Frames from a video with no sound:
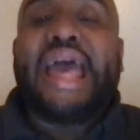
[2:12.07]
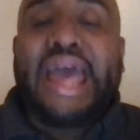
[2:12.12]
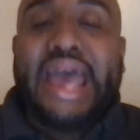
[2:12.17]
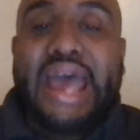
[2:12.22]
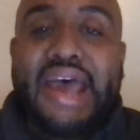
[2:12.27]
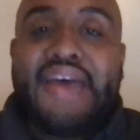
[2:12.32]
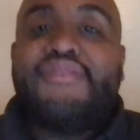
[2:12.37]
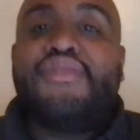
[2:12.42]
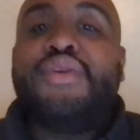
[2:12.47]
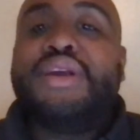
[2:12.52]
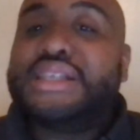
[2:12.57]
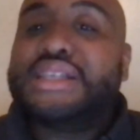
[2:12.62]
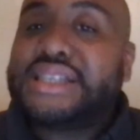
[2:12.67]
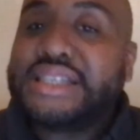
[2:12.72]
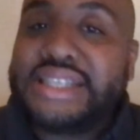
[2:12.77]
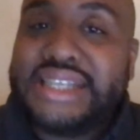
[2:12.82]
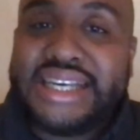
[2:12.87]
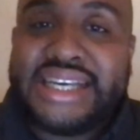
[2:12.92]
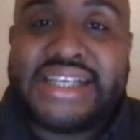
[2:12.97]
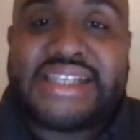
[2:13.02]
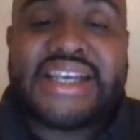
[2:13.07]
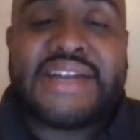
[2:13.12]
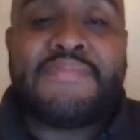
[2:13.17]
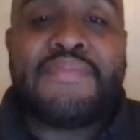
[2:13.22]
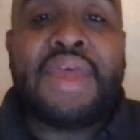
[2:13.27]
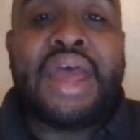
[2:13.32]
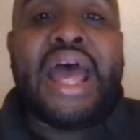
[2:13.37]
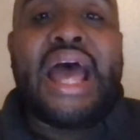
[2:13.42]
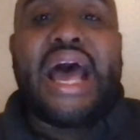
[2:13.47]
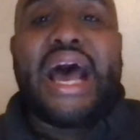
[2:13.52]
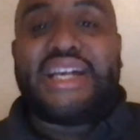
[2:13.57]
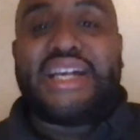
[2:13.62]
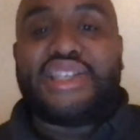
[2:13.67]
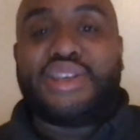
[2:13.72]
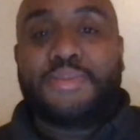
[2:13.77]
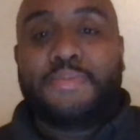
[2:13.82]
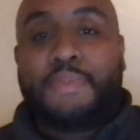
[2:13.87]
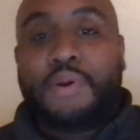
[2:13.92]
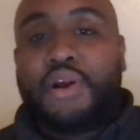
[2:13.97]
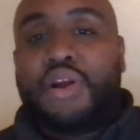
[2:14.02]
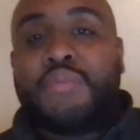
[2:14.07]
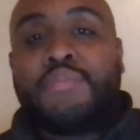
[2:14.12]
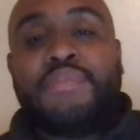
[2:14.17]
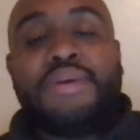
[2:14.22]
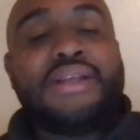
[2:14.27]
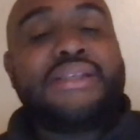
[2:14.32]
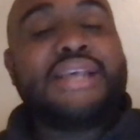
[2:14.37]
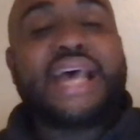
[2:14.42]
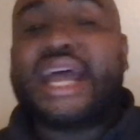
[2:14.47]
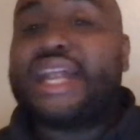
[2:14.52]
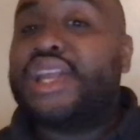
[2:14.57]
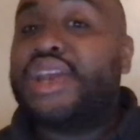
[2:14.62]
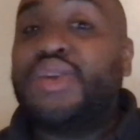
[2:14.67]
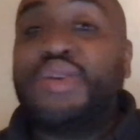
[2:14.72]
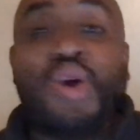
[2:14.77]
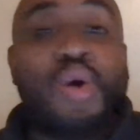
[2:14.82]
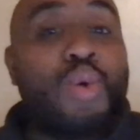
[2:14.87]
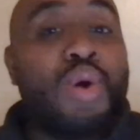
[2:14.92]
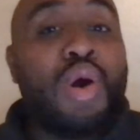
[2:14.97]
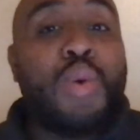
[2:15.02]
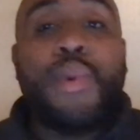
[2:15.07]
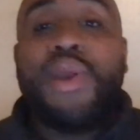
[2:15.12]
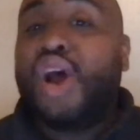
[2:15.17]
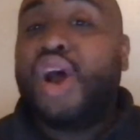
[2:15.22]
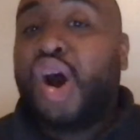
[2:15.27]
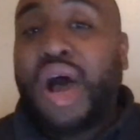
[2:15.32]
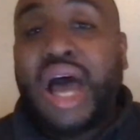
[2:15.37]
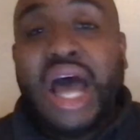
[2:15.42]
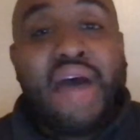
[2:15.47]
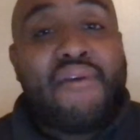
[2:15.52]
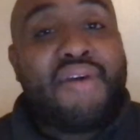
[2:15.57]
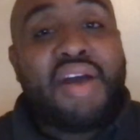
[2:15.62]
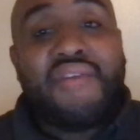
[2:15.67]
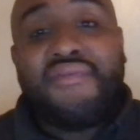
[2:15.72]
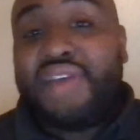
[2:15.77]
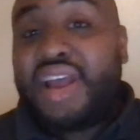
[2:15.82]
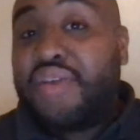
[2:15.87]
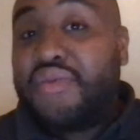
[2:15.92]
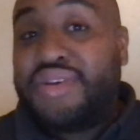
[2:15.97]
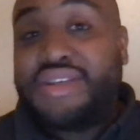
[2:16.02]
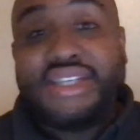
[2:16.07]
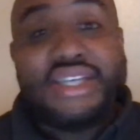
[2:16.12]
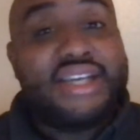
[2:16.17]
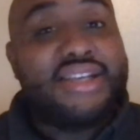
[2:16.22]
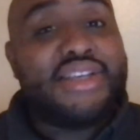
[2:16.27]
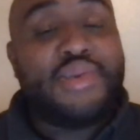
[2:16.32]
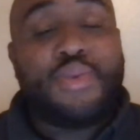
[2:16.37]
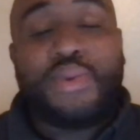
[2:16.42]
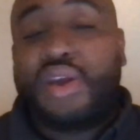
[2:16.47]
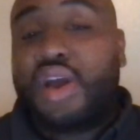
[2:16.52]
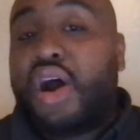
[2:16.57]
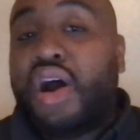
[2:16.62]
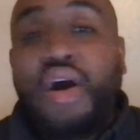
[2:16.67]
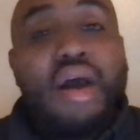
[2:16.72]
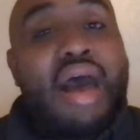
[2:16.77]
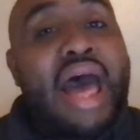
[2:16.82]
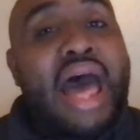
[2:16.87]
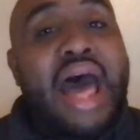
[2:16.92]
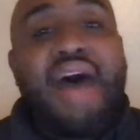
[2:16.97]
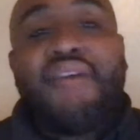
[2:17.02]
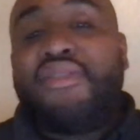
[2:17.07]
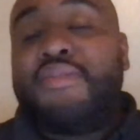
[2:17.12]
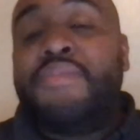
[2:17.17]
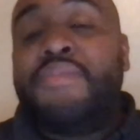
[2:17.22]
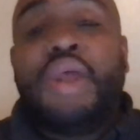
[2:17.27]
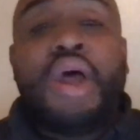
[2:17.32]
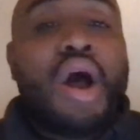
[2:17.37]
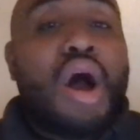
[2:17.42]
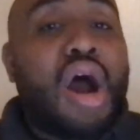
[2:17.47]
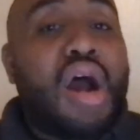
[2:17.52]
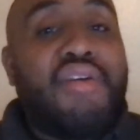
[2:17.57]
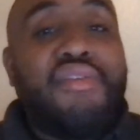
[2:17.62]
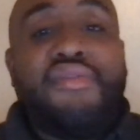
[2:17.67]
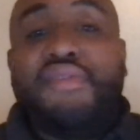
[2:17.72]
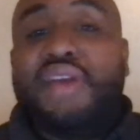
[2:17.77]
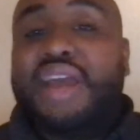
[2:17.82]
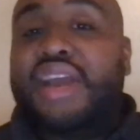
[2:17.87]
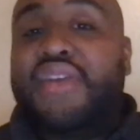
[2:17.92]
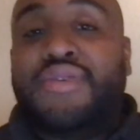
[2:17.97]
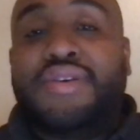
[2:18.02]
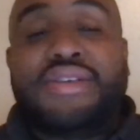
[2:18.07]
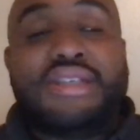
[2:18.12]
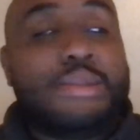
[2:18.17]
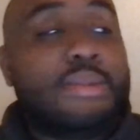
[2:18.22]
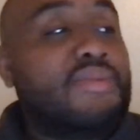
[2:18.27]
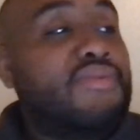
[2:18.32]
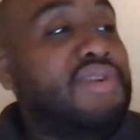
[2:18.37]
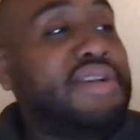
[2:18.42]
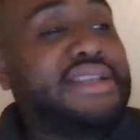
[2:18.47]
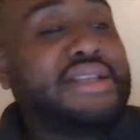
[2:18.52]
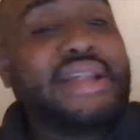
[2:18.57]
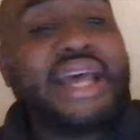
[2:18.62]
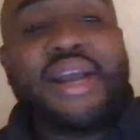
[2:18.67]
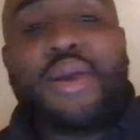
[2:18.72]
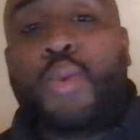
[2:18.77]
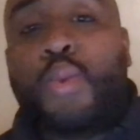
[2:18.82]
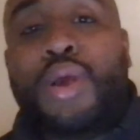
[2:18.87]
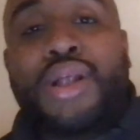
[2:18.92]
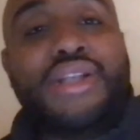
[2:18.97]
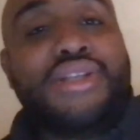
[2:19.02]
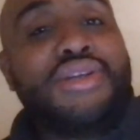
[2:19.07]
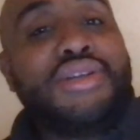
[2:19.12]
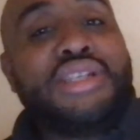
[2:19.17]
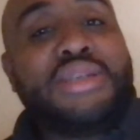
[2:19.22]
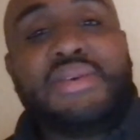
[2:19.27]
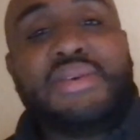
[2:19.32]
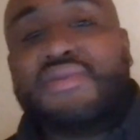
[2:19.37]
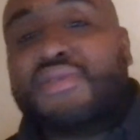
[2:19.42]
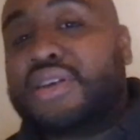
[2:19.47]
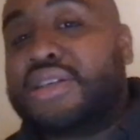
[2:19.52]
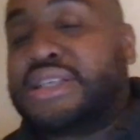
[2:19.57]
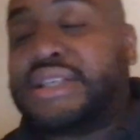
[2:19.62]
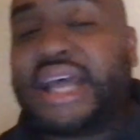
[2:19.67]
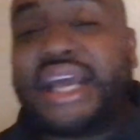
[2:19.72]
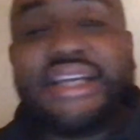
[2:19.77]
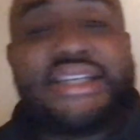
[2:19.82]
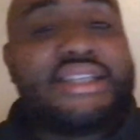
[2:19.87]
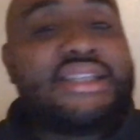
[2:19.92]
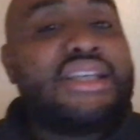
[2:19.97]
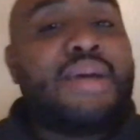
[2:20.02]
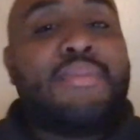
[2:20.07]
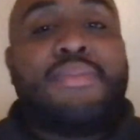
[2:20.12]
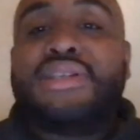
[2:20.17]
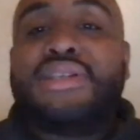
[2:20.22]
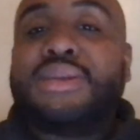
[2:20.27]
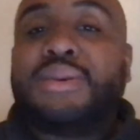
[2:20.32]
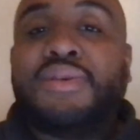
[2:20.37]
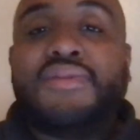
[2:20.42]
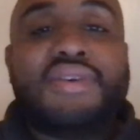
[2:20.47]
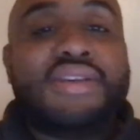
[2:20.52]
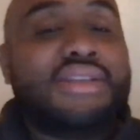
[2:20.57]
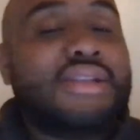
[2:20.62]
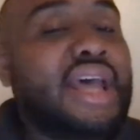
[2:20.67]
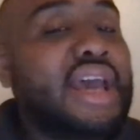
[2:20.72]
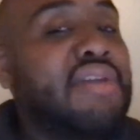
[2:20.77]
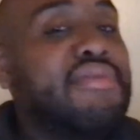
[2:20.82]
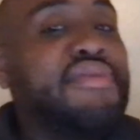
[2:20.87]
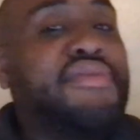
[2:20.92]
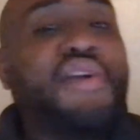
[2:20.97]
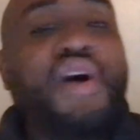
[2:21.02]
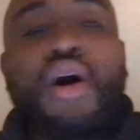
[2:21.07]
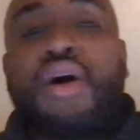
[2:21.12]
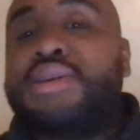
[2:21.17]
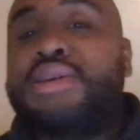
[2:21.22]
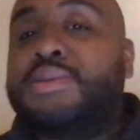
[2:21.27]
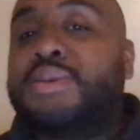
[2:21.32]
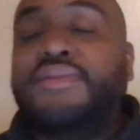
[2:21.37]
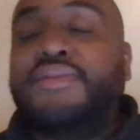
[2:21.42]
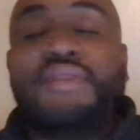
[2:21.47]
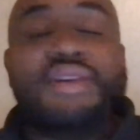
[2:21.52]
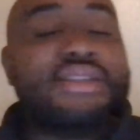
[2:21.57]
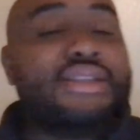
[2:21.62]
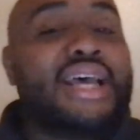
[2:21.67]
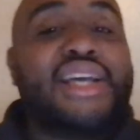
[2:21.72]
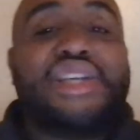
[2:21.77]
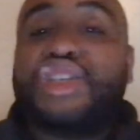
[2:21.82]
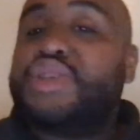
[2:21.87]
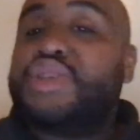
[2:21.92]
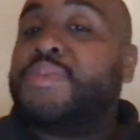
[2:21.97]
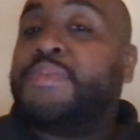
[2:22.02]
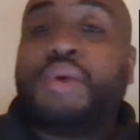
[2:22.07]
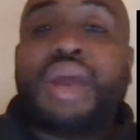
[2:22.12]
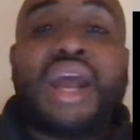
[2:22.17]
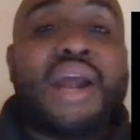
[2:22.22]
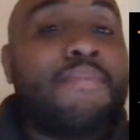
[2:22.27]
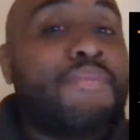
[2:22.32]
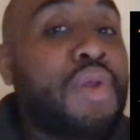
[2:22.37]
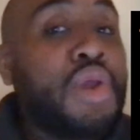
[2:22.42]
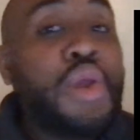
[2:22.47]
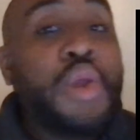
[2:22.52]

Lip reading: Every season has a purpose. And you know what? We all have our favorite seasons. We all have our favorites. Some of us like winter, some of us like summer, some of us like fall, some of us like spring.